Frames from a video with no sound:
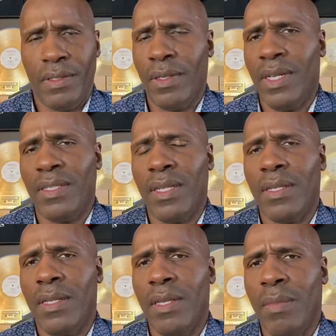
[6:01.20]
So they're
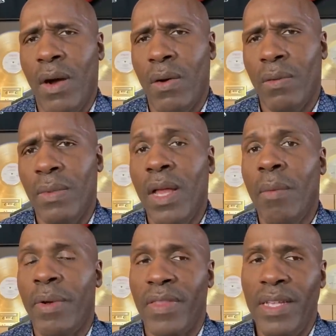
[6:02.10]
sending them home,
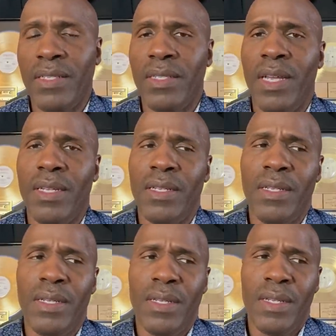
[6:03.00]
but they
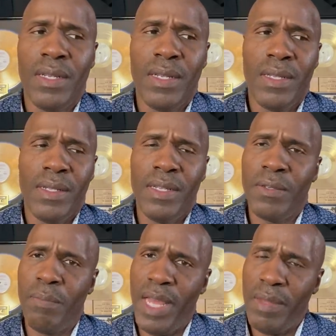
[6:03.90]
send
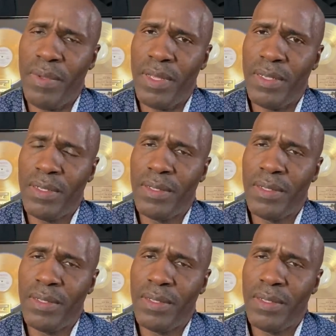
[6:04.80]
this baby